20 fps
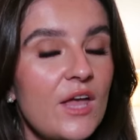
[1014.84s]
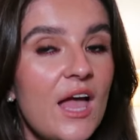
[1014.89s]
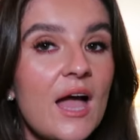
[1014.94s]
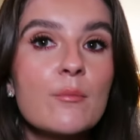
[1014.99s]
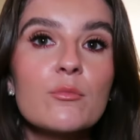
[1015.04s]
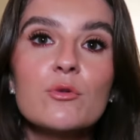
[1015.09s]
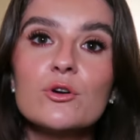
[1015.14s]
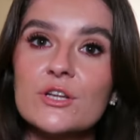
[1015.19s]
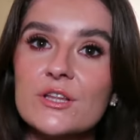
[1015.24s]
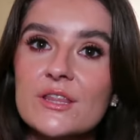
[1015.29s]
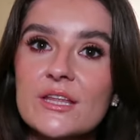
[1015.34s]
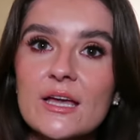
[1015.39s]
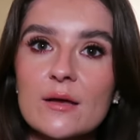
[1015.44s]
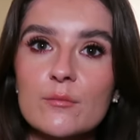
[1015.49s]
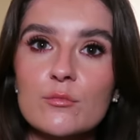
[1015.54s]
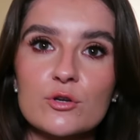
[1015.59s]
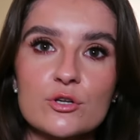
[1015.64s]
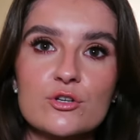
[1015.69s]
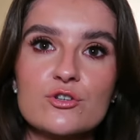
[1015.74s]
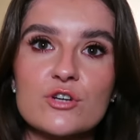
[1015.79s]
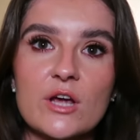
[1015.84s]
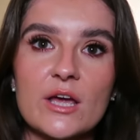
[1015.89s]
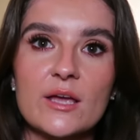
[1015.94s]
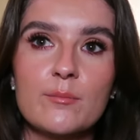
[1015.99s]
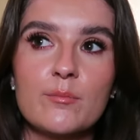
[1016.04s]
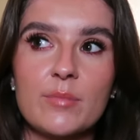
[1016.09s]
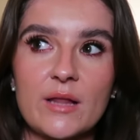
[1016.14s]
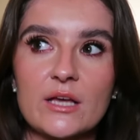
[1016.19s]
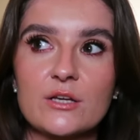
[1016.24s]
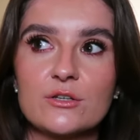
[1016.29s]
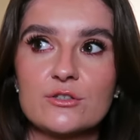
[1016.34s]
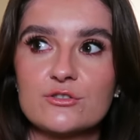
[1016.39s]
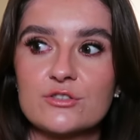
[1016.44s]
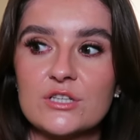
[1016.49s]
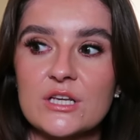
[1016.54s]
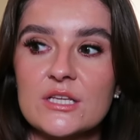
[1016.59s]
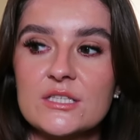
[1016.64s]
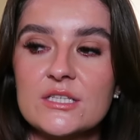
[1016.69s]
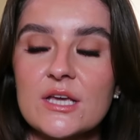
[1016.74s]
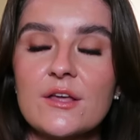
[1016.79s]
I'm gonna try Blank
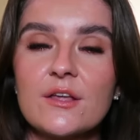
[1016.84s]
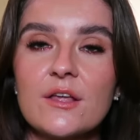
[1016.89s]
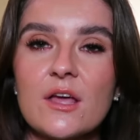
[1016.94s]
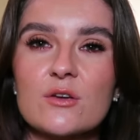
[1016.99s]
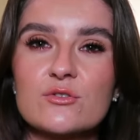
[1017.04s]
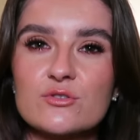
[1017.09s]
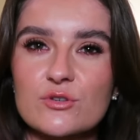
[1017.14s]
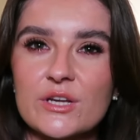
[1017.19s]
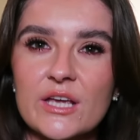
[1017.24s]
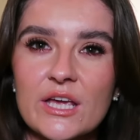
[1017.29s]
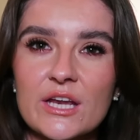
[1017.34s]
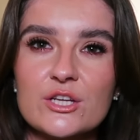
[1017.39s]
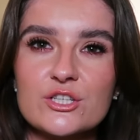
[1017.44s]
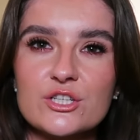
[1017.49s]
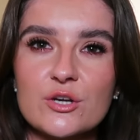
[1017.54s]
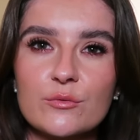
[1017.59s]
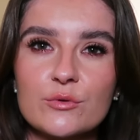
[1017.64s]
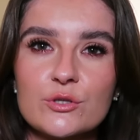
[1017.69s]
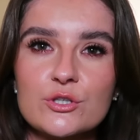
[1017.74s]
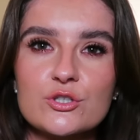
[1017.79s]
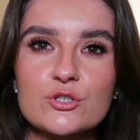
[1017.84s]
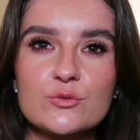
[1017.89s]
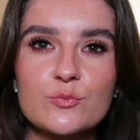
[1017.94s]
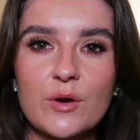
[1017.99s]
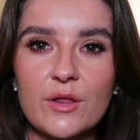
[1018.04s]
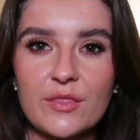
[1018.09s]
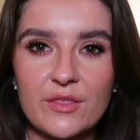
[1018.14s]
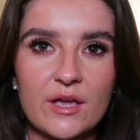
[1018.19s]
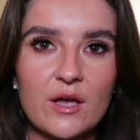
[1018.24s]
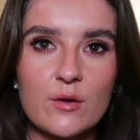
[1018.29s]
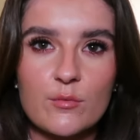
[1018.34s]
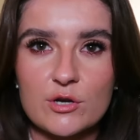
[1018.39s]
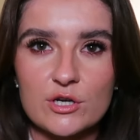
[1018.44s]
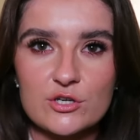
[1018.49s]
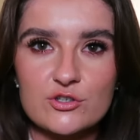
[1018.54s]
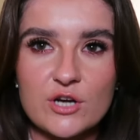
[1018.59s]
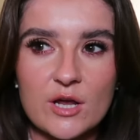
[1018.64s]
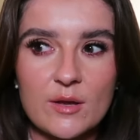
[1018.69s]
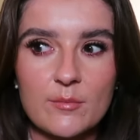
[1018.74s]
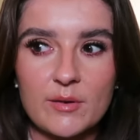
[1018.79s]
Street. I was gonna get a Joe and the Juice, but I think I want
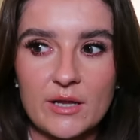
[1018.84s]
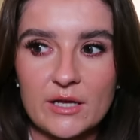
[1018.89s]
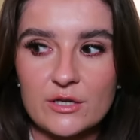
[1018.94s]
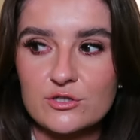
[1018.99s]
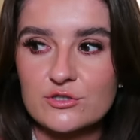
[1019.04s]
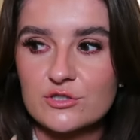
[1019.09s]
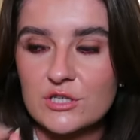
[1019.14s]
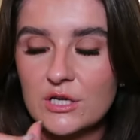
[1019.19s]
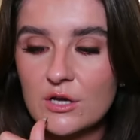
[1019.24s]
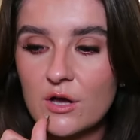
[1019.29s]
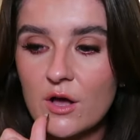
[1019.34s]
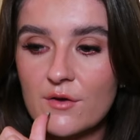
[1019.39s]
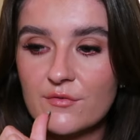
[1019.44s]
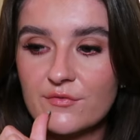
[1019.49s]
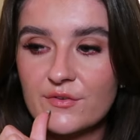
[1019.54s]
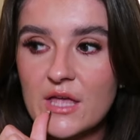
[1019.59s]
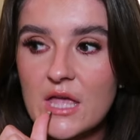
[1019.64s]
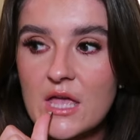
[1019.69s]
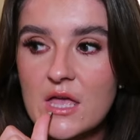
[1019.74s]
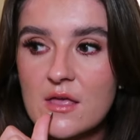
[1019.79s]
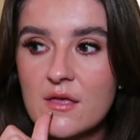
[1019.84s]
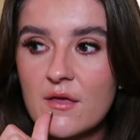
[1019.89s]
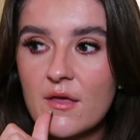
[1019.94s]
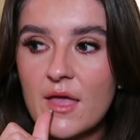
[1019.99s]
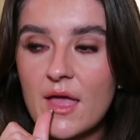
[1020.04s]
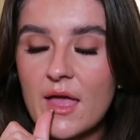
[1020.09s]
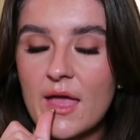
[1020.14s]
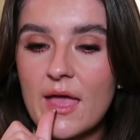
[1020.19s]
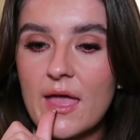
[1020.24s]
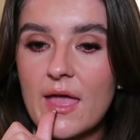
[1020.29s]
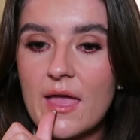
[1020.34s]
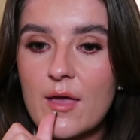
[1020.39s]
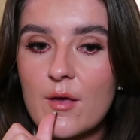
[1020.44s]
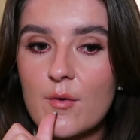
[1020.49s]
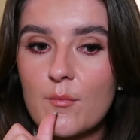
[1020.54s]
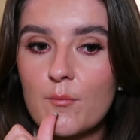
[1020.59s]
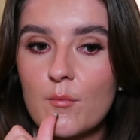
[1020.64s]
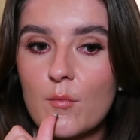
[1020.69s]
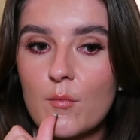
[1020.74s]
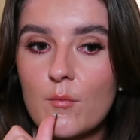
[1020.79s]
to try Blank Street coffee.
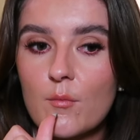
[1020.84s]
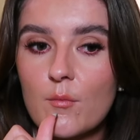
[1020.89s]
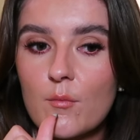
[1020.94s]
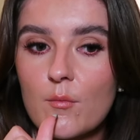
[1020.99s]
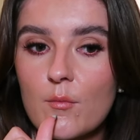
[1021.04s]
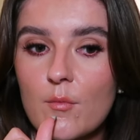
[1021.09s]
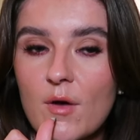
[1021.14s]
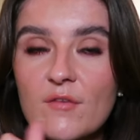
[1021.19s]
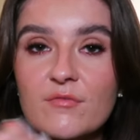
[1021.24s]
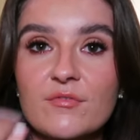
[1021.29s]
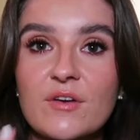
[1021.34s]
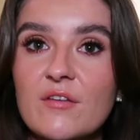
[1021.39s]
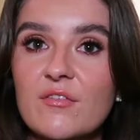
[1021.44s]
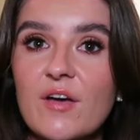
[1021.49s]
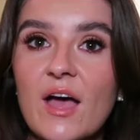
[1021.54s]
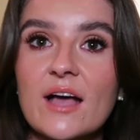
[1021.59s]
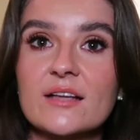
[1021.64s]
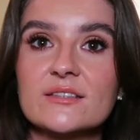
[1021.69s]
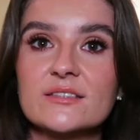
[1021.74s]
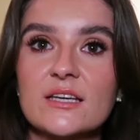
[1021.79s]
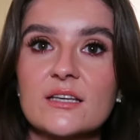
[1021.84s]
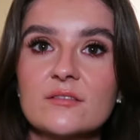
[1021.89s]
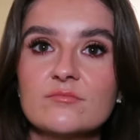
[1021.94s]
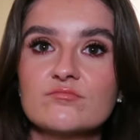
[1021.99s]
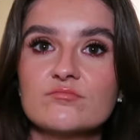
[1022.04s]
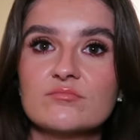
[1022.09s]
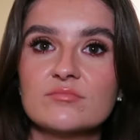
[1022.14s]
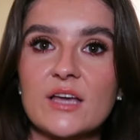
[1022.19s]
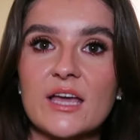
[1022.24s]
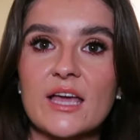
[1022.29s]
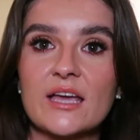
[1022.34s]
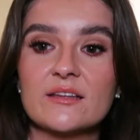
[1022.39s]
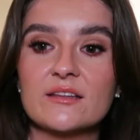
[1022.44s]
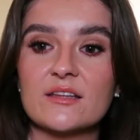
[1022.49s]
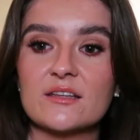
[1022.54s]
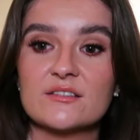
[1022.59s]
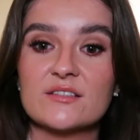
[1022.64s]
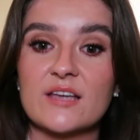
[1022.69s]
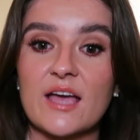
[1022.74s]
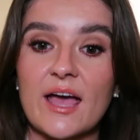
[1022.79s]
I've never had it. Heard
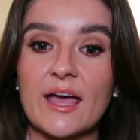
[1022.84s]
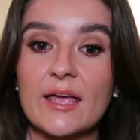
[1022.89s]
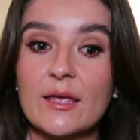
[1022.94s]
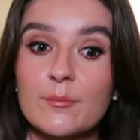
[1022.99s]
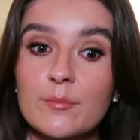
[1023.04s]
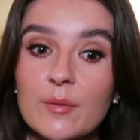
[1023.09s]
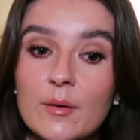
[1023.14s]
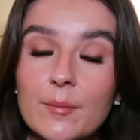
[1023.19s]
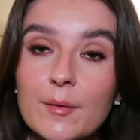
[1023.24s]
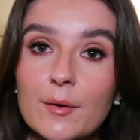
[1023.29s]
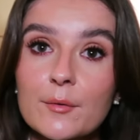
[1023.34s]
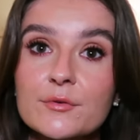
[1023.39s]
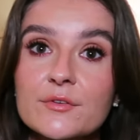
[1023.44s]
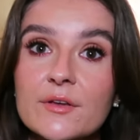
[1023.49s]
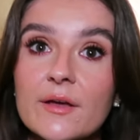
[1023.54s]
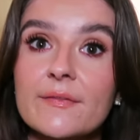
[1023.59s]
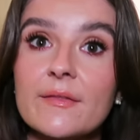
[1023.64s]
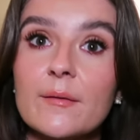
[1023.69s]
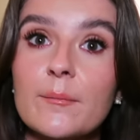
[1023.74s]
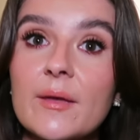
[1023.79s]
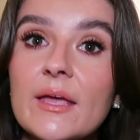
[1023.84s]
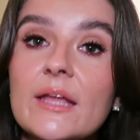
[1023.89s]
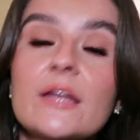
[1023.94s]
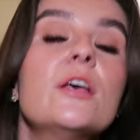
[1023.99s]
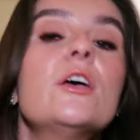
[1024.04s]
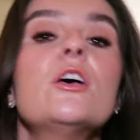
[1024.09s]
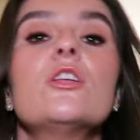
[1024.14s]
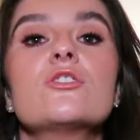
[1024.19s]
there's a hype about it at the minute.